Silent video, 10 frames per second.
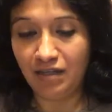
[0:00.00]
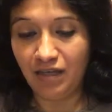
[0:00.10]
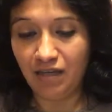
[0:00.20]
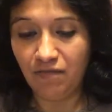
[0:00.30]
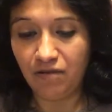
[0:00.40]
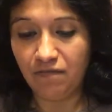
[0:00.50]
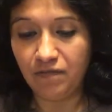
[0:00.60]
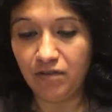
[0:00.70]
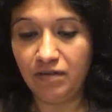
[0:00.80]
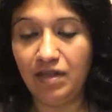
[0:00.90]
I think I've heard for
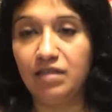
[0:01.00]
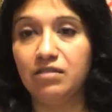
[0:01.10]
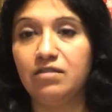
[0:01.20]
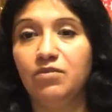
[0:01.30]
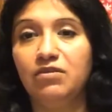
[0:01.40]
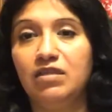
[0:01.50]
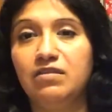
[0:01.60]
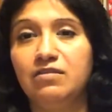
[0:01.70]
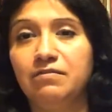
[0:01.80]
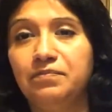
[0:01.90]
doing that in
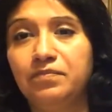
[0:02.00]
smoothies.